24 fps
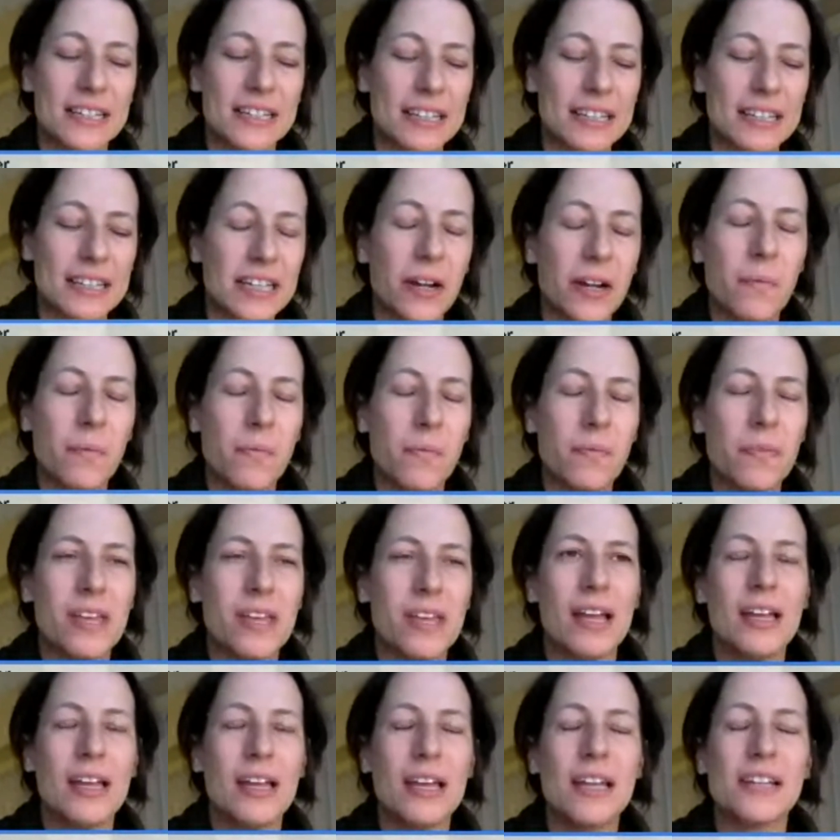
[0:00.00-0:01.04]
Allison,
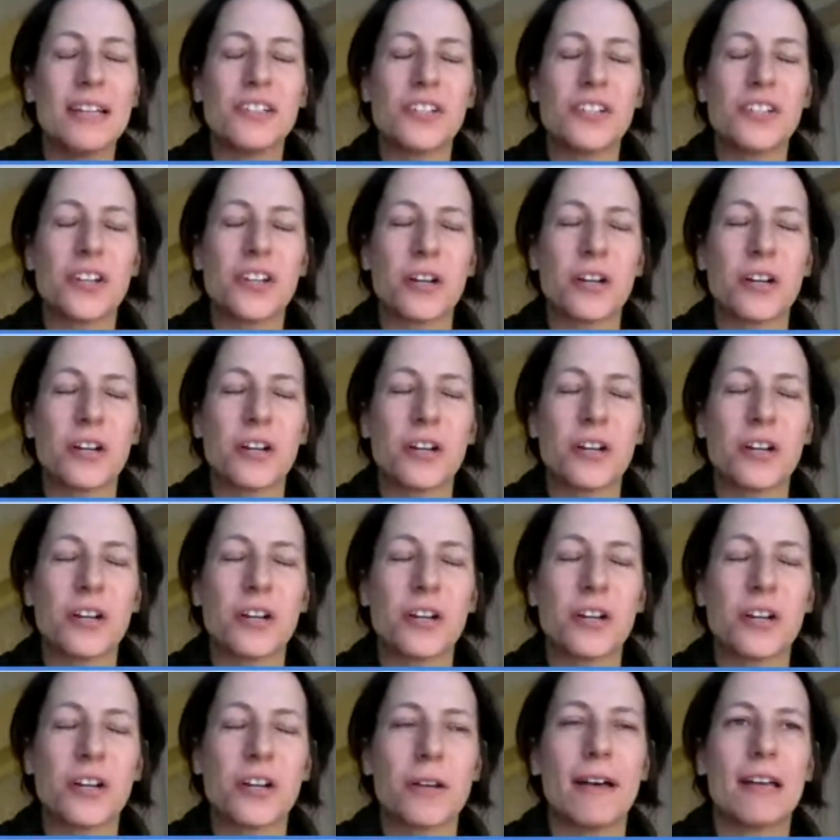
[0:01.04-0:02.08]
in
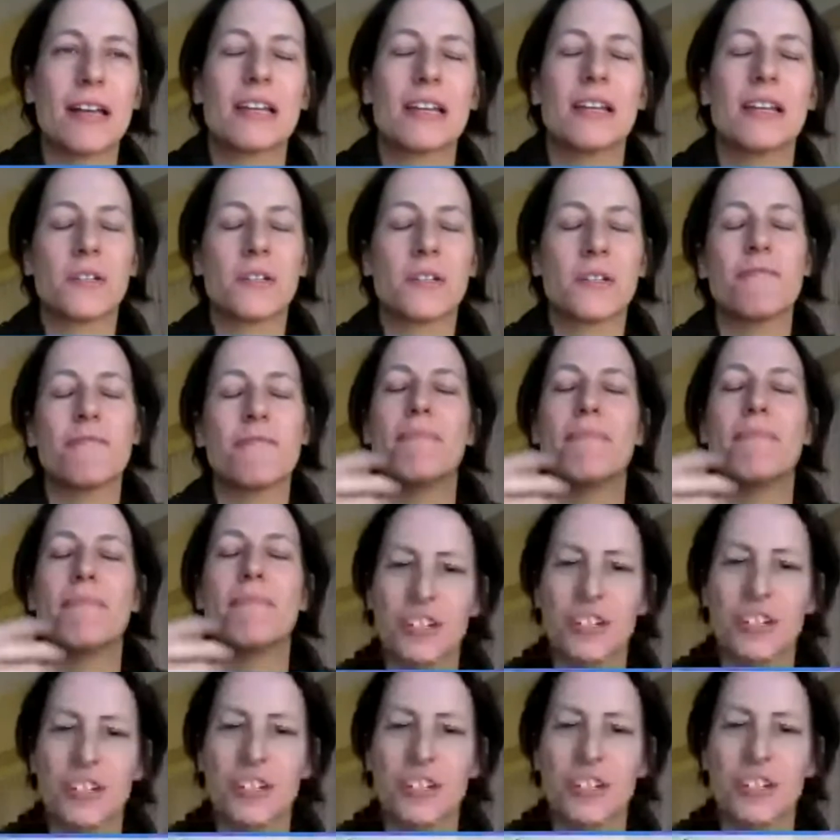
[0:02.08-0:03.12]
terms of sort of
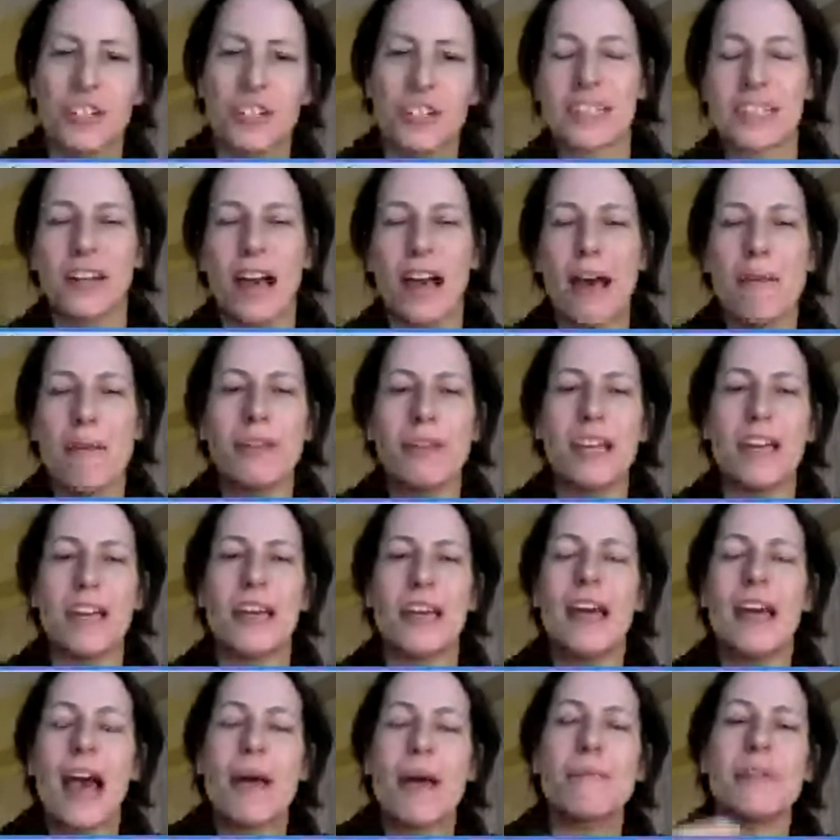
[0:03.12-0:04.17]
managing this, how
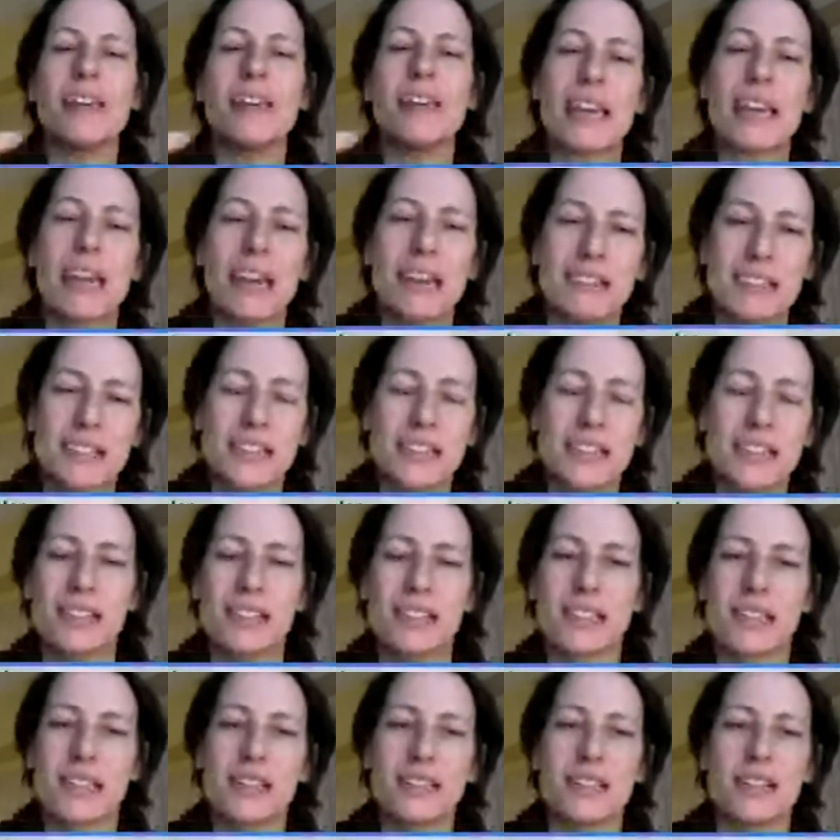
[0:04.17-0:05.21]
many kits
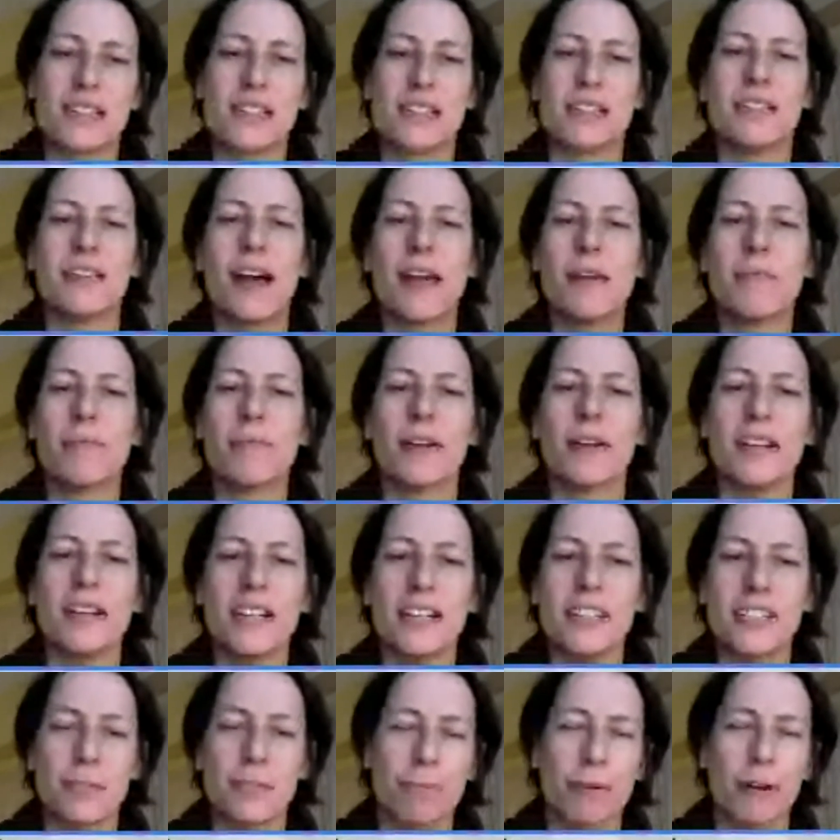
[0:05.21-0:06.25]
does a
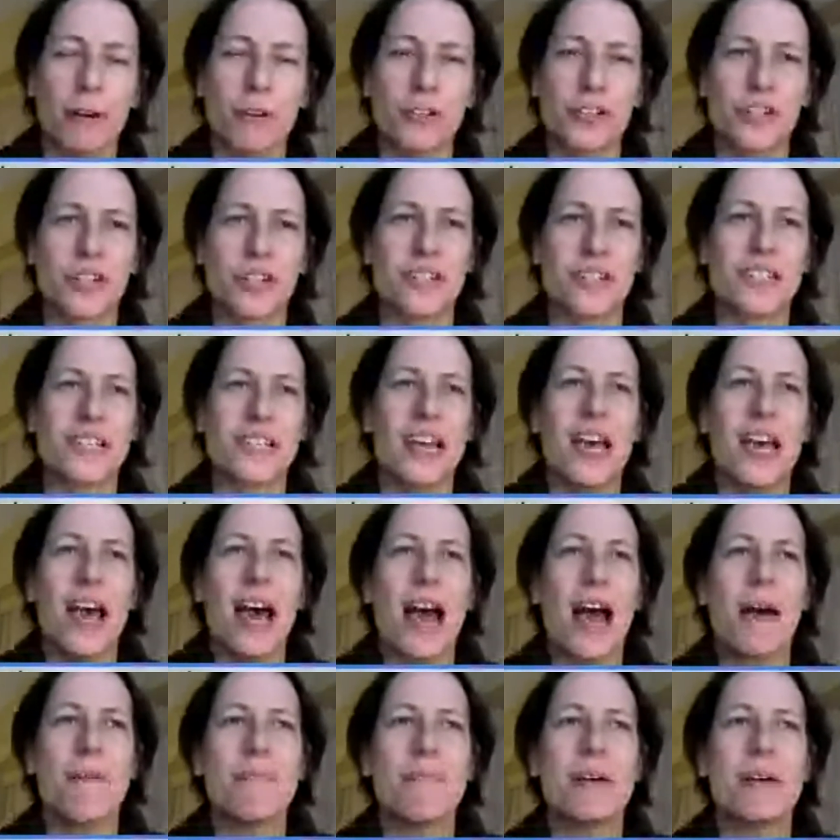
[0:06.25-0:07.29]
library need to purchase?
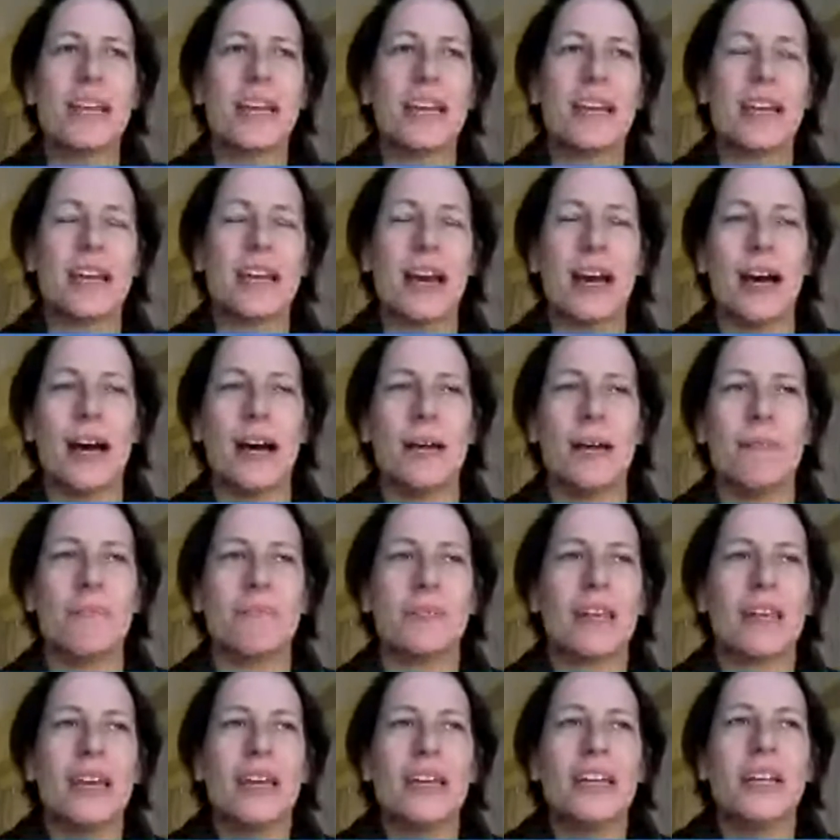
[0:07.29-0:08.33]
How many,
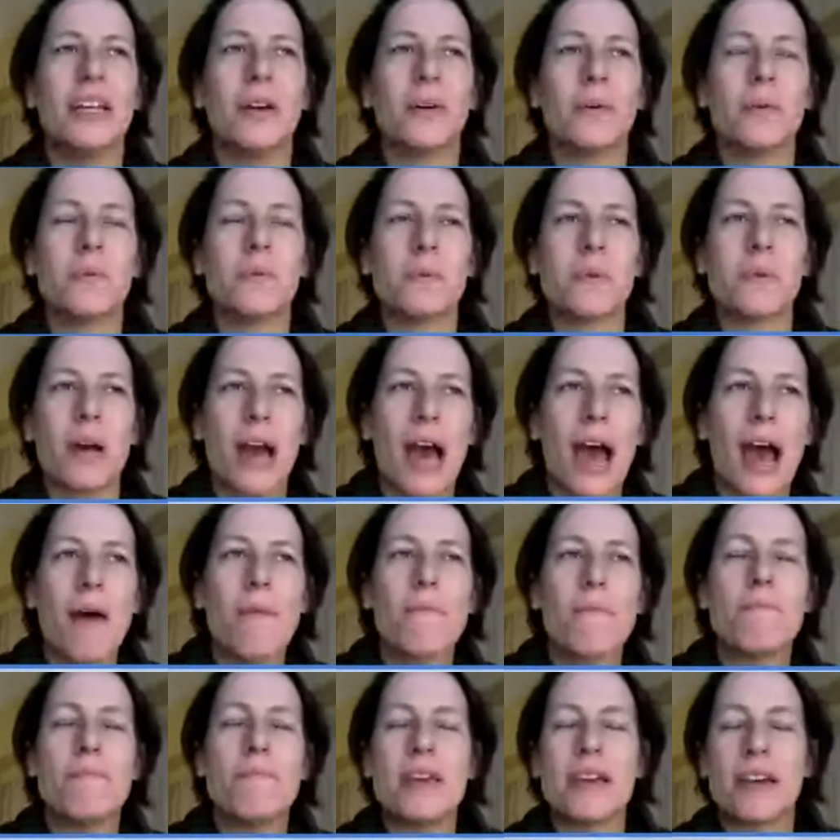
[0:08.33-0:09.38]

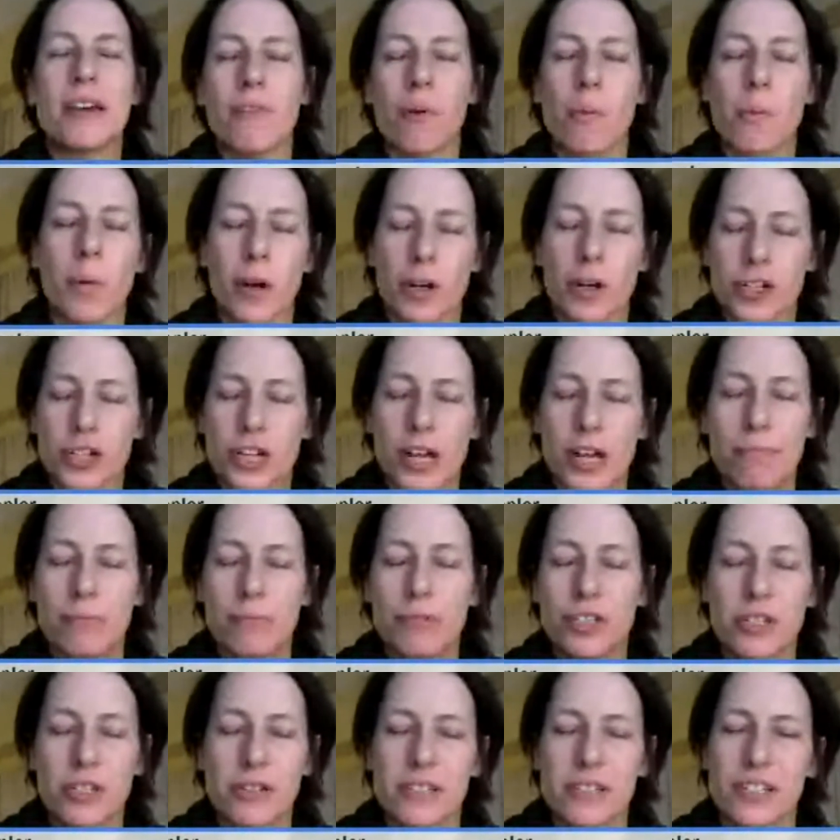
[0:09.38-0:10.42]
how big of a
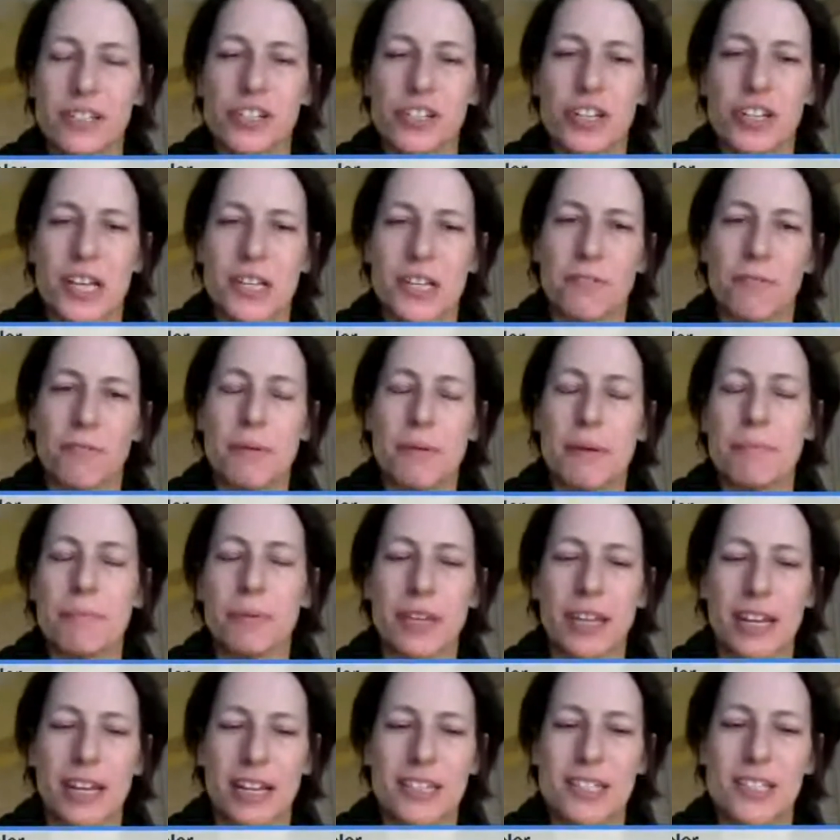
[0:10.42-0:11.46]
workshop would you suggest for
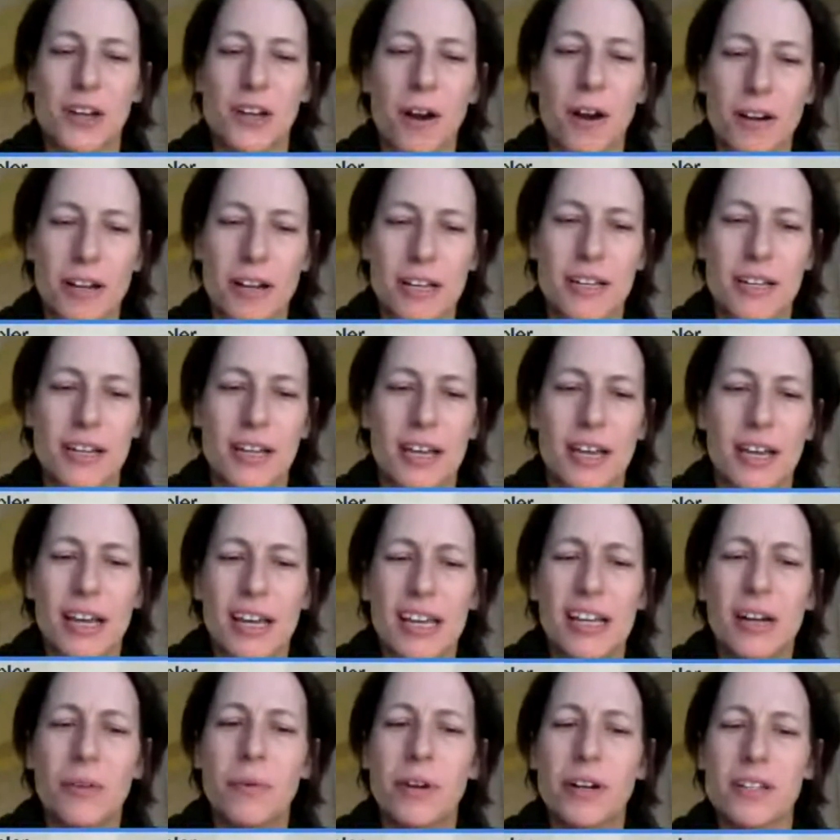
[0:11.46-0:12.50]
people getting started?
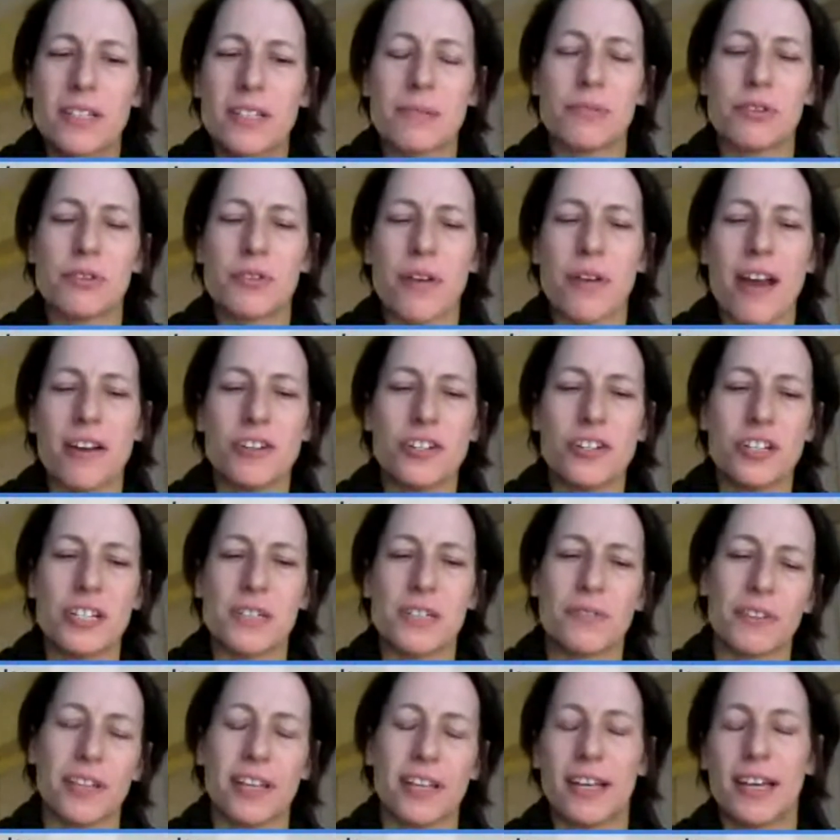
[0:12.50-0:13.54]
What are some
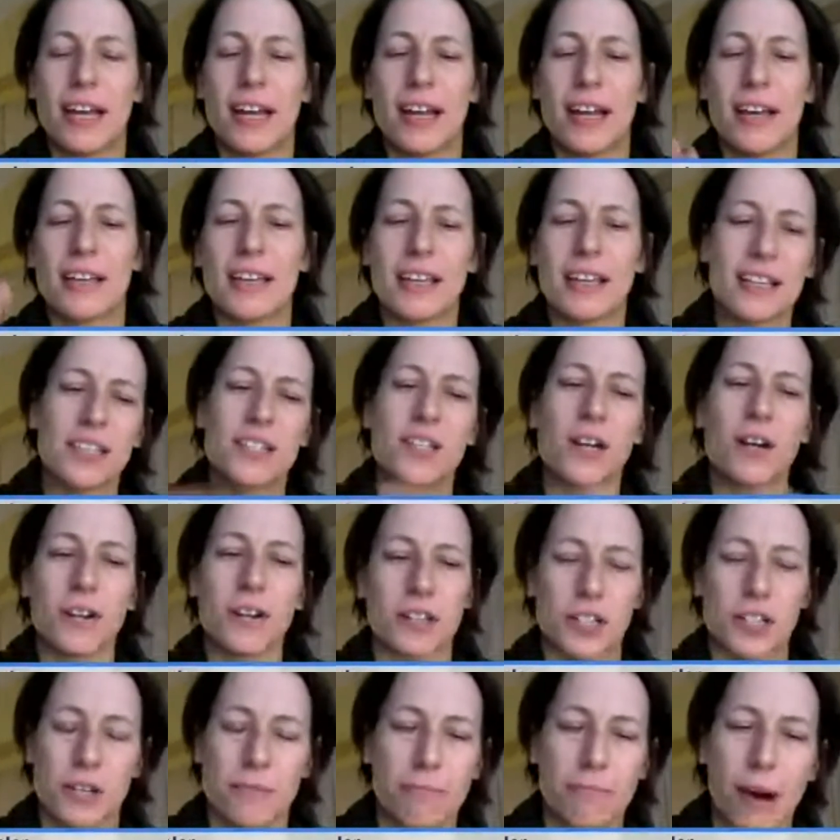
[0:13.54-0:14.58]
strategies for like kind of getting
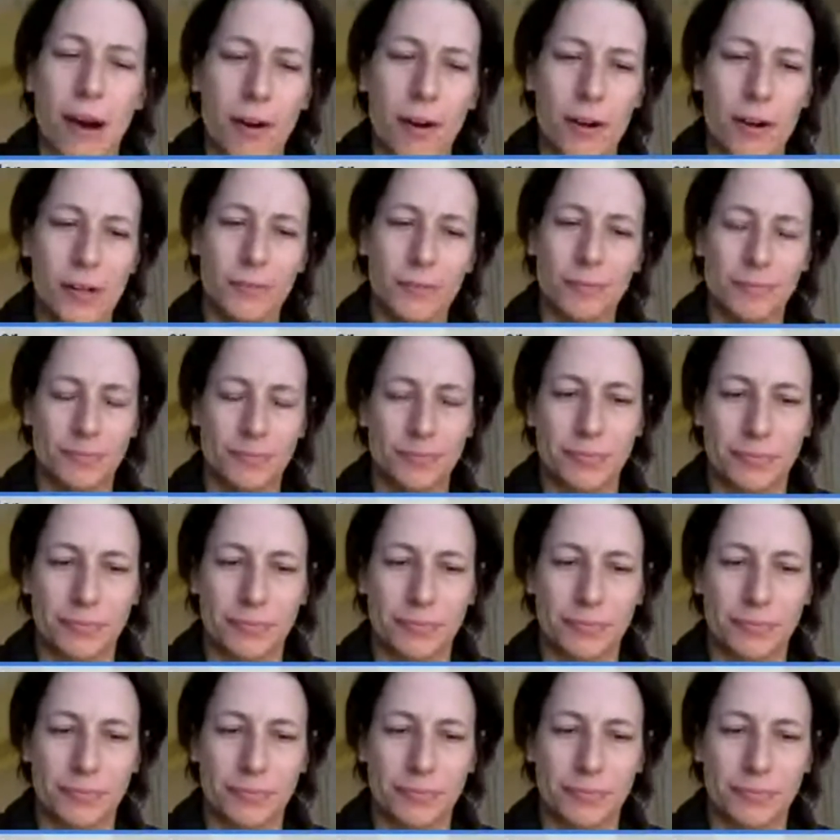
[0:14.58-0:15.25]
started tomorrow?